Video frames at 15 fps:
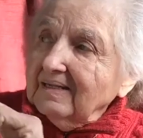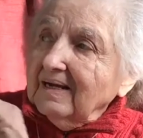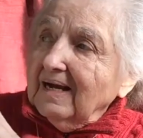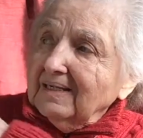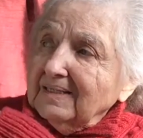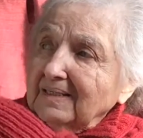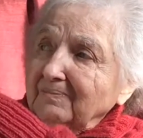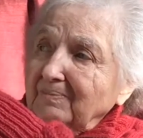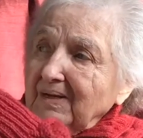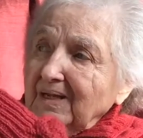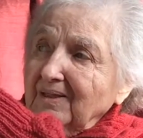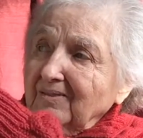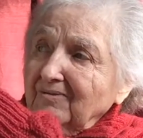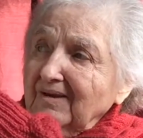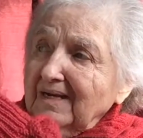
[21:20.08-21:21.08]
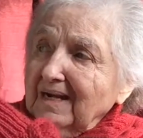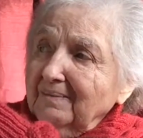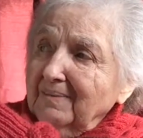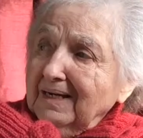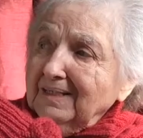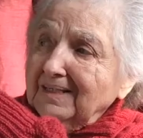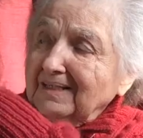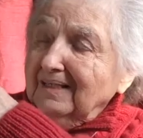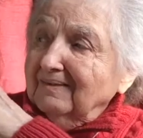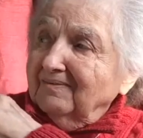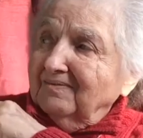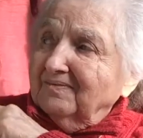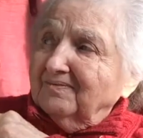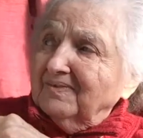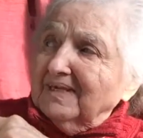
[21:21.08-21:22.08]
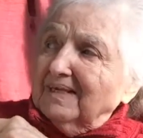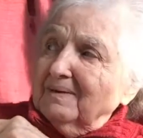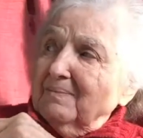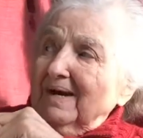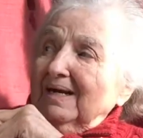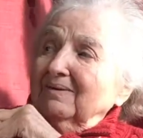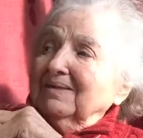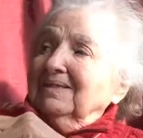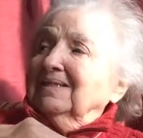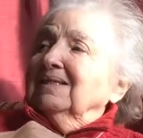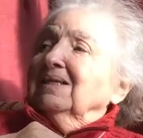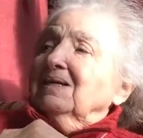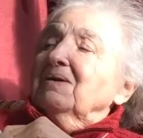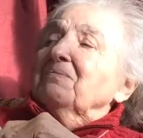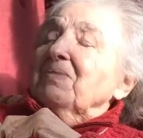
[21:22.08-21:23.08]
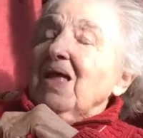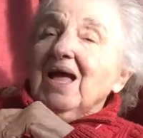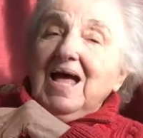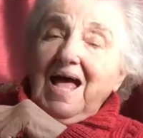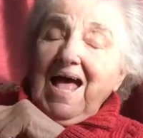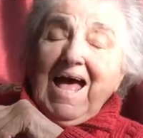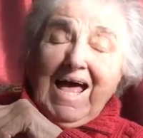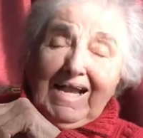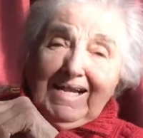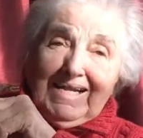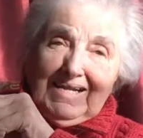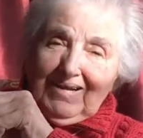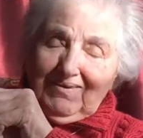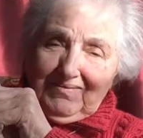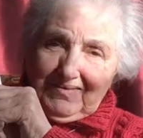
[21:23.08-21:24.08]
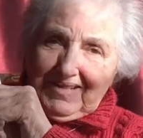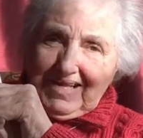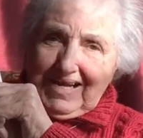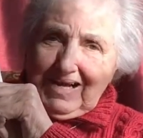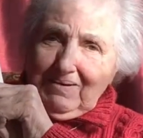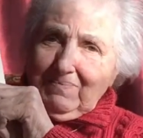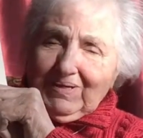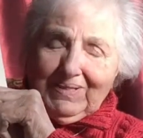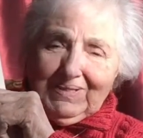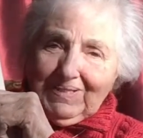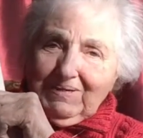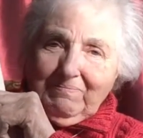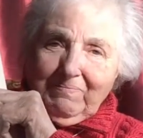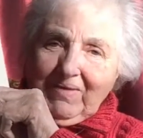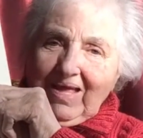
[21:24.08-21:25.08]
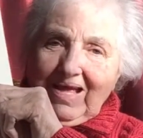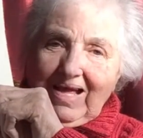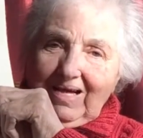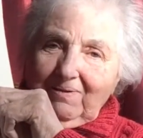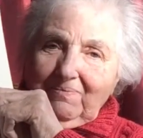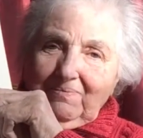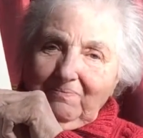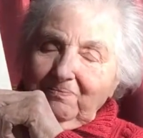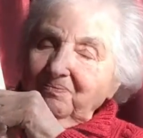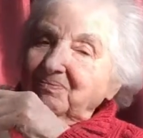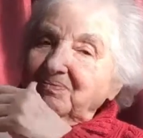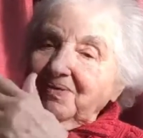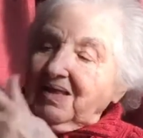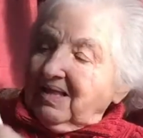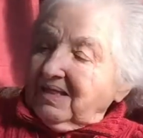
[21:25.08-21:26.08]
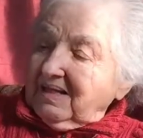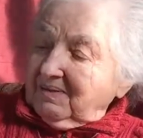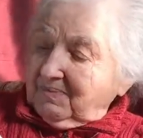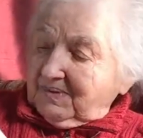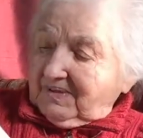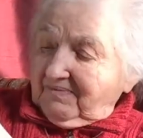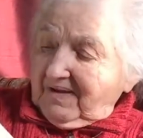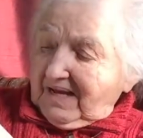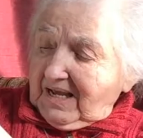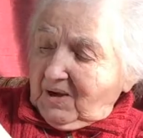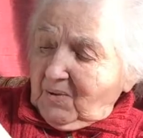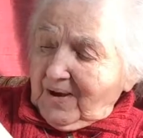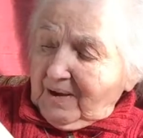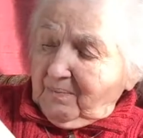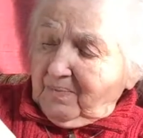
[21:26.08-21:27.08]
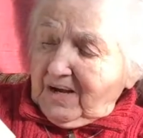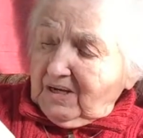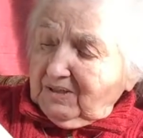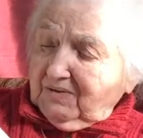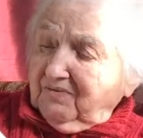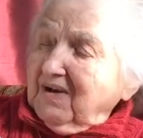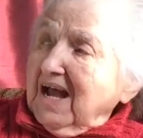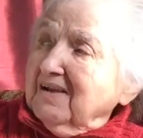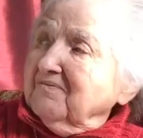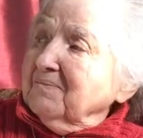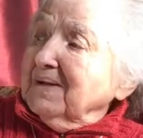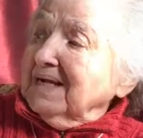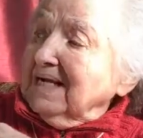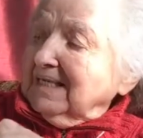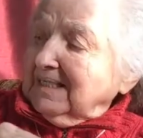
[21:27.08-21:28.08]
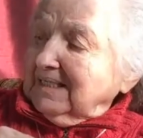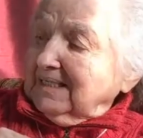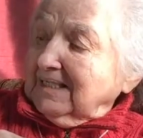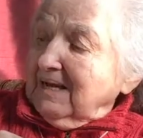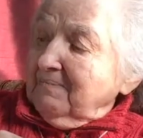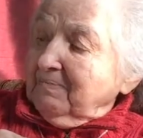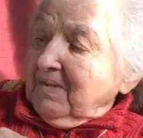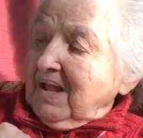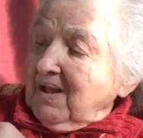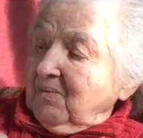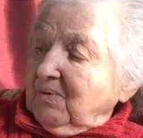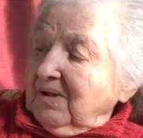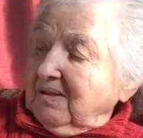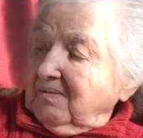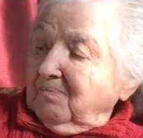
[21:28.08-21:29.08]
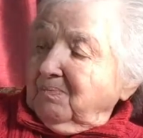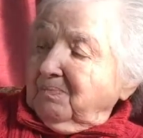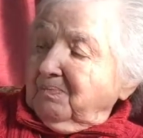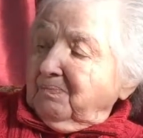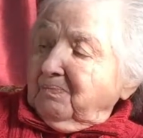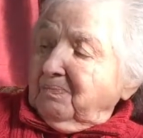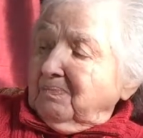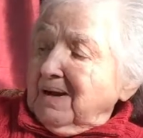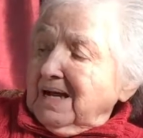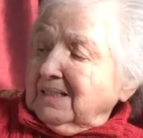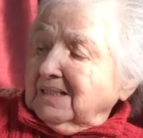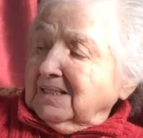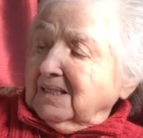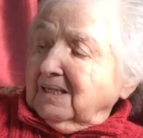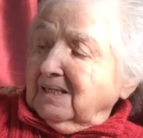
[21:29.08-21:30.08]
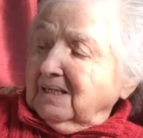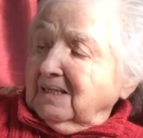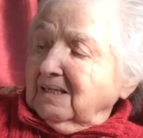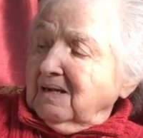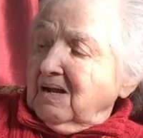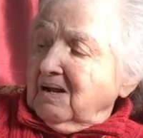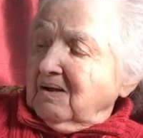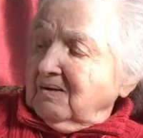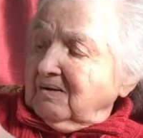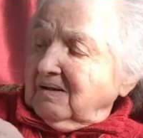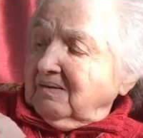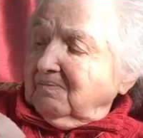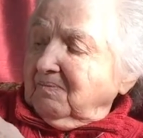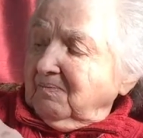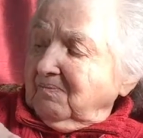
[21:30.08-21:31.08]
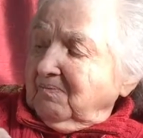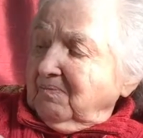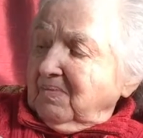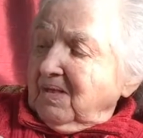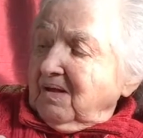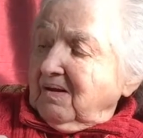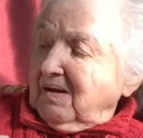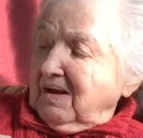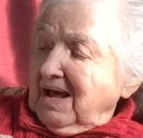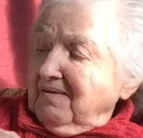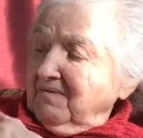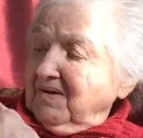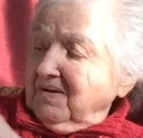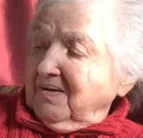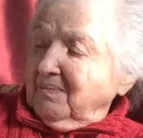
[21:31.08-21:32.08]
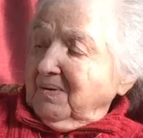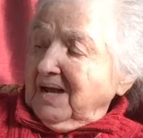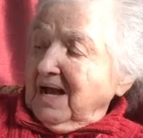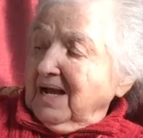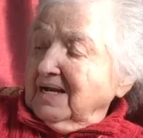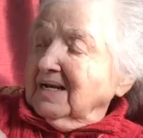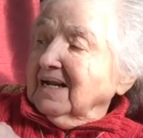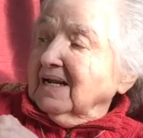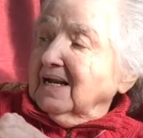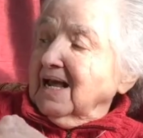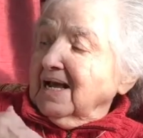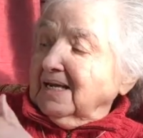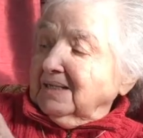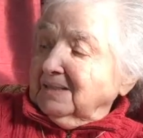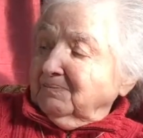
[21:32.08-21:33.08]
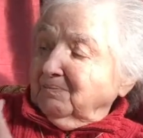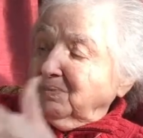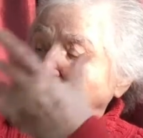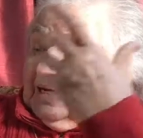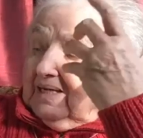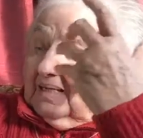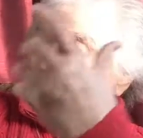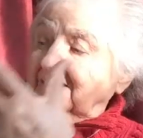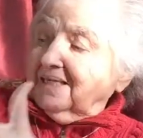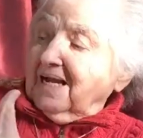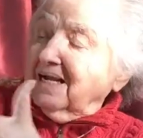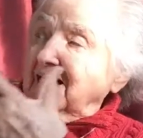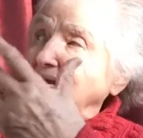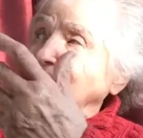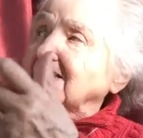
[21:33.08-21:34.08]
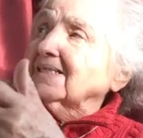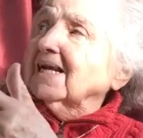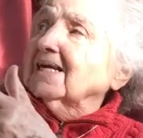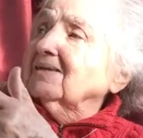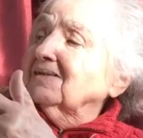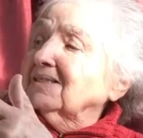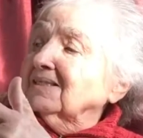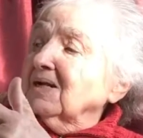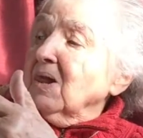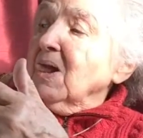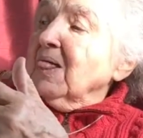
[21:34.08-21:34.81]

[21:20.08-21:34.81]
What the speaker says: as to be a 3-dimensional feel about a hand over there, but it was a very quick pose, 5 minutes, with pastel. The lavender behind her legs brings her legs out.